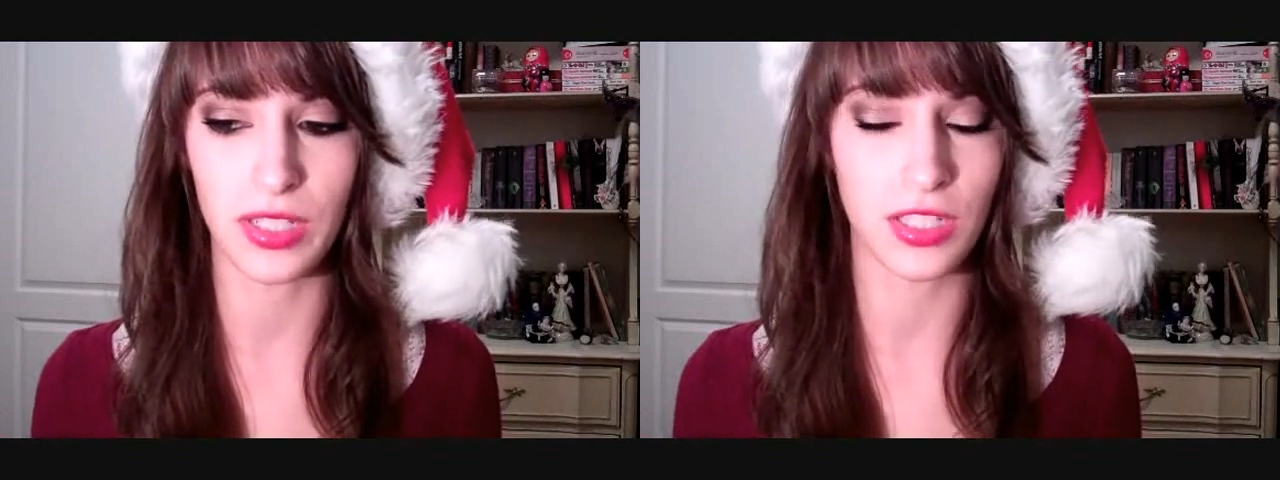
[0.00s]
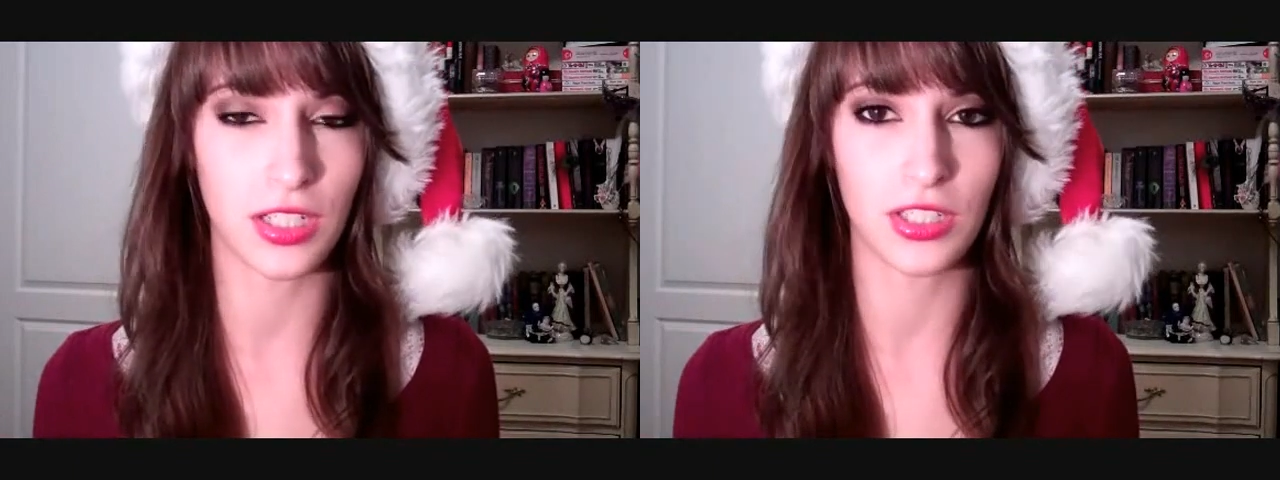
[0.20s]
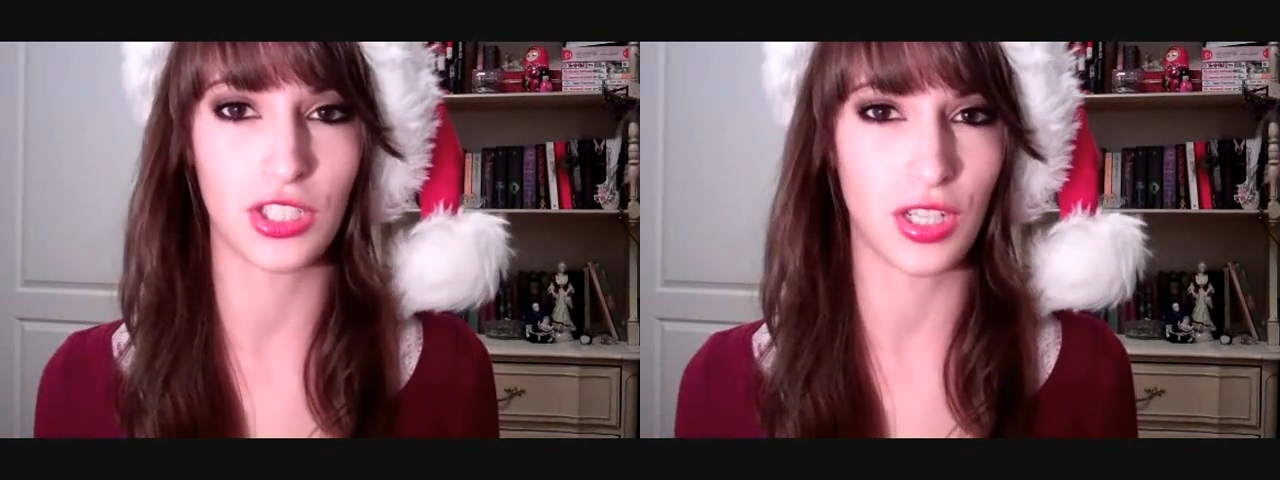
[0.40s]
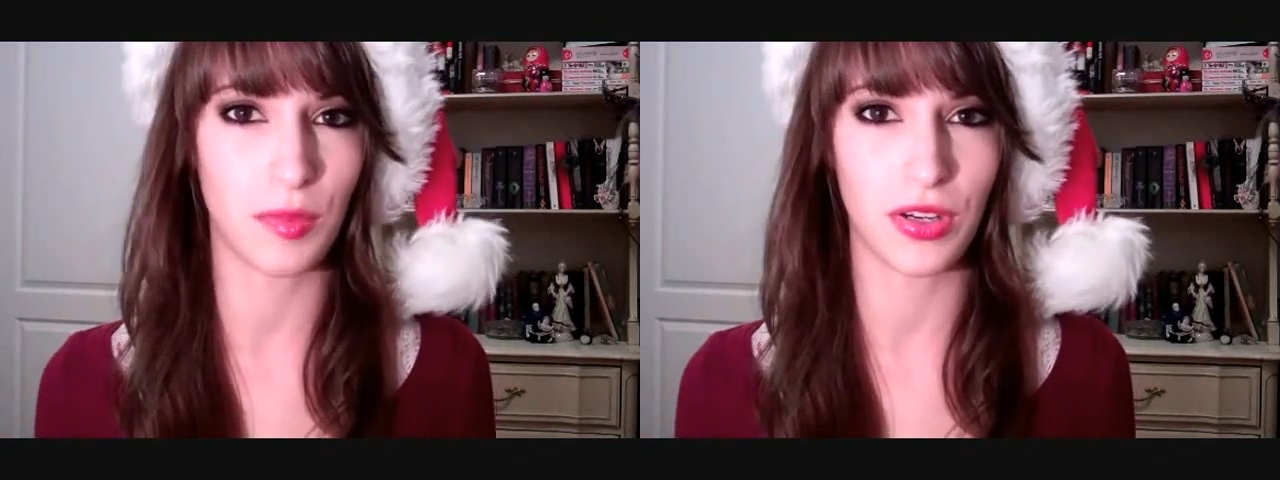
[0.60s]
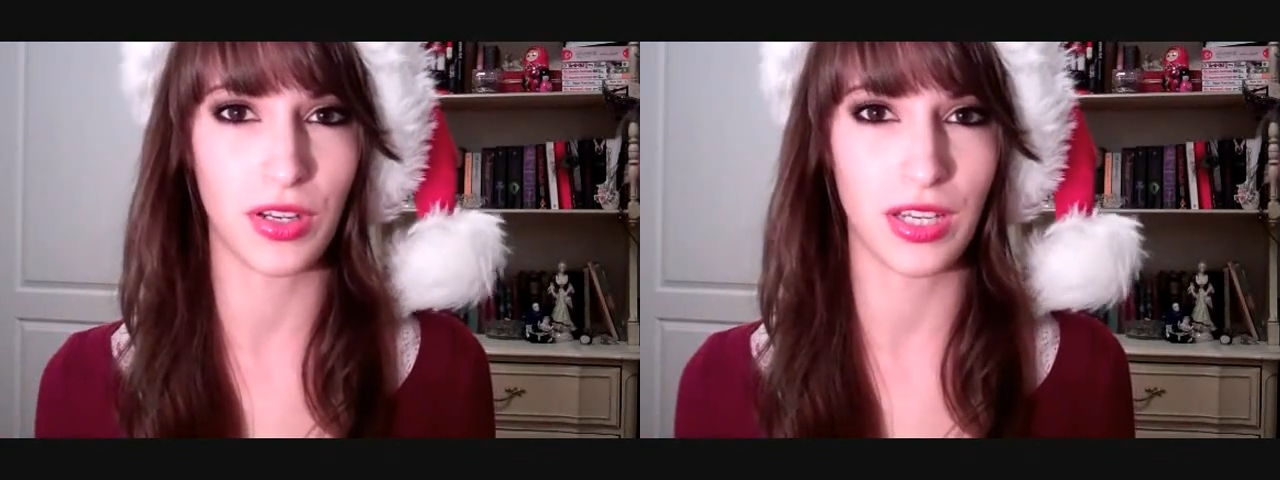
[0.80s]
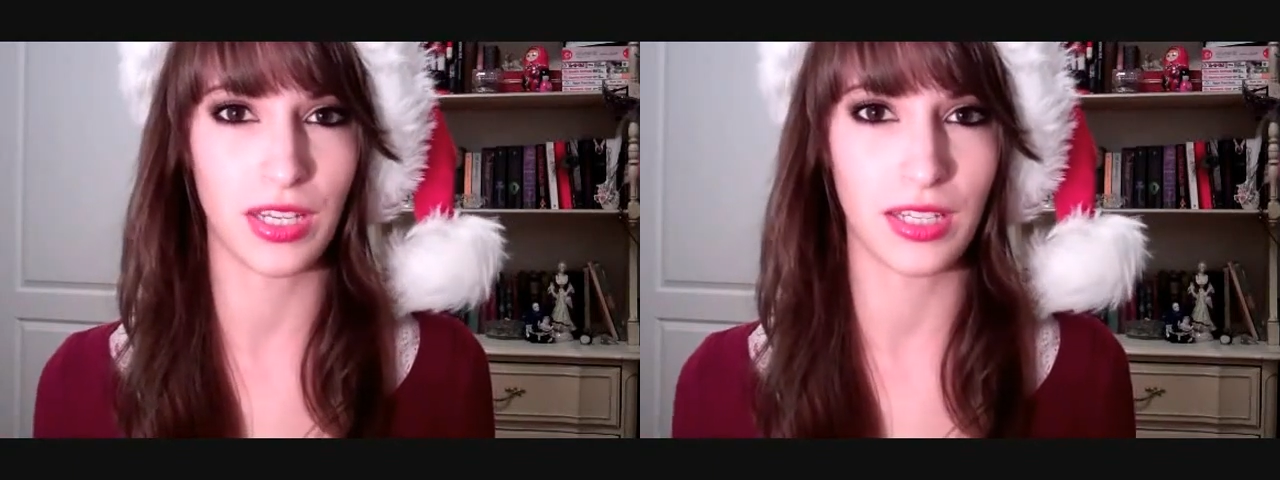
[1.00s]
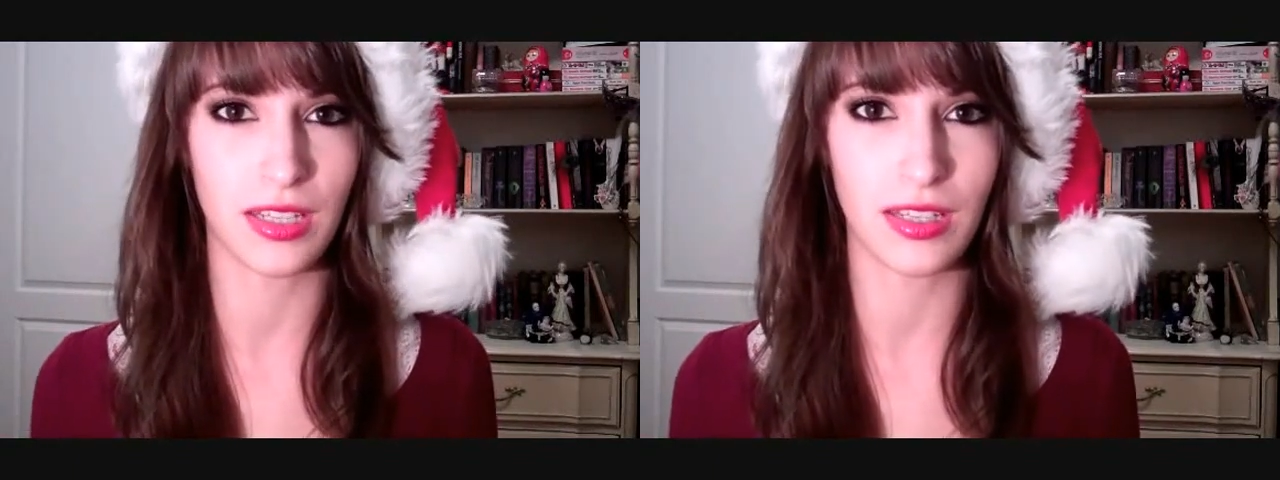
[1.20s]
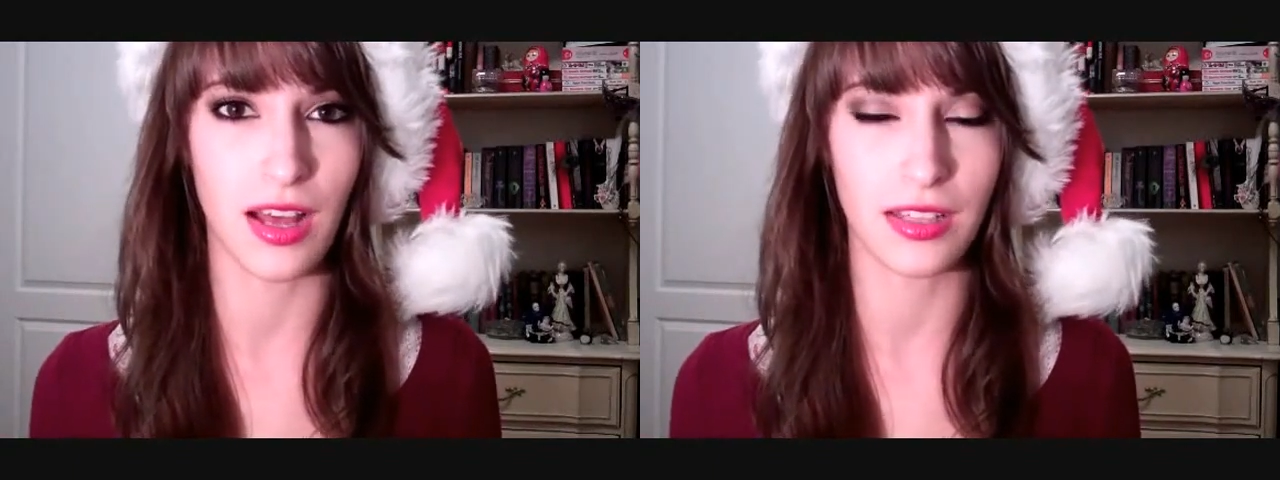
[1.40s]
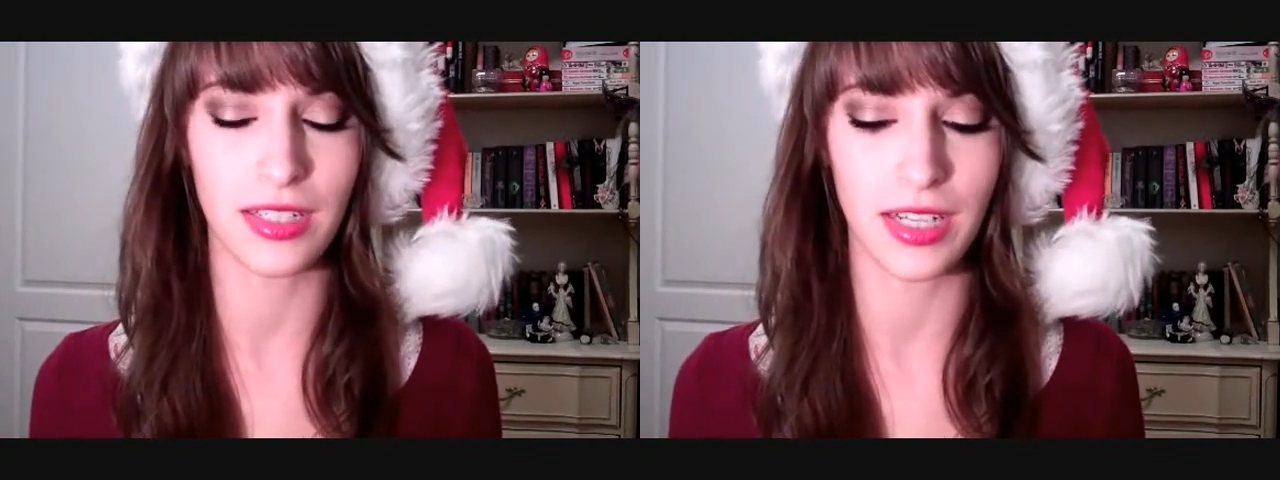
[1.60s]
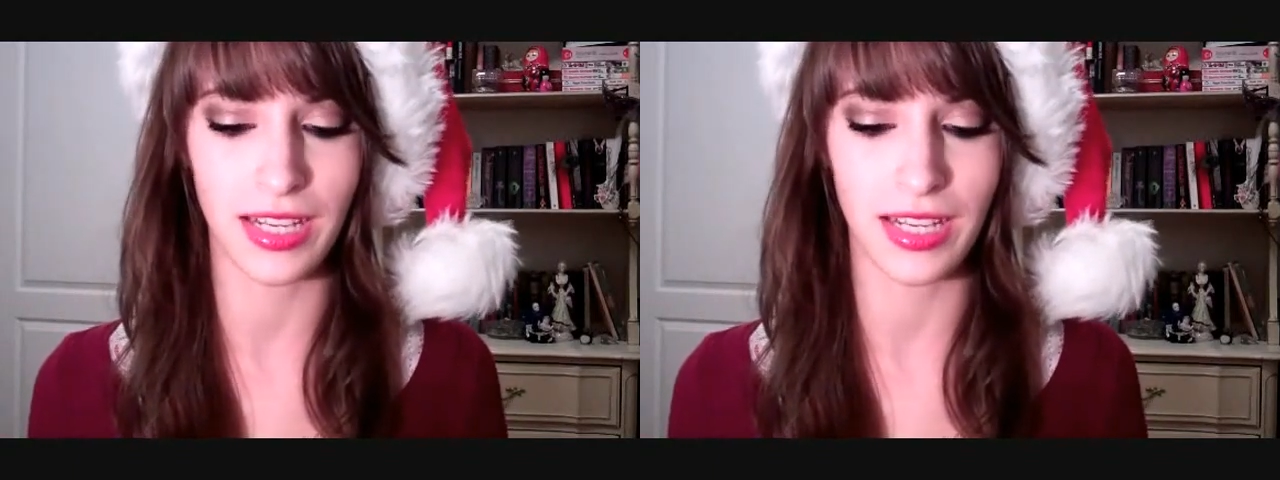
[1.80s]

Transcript: winter shimmery color,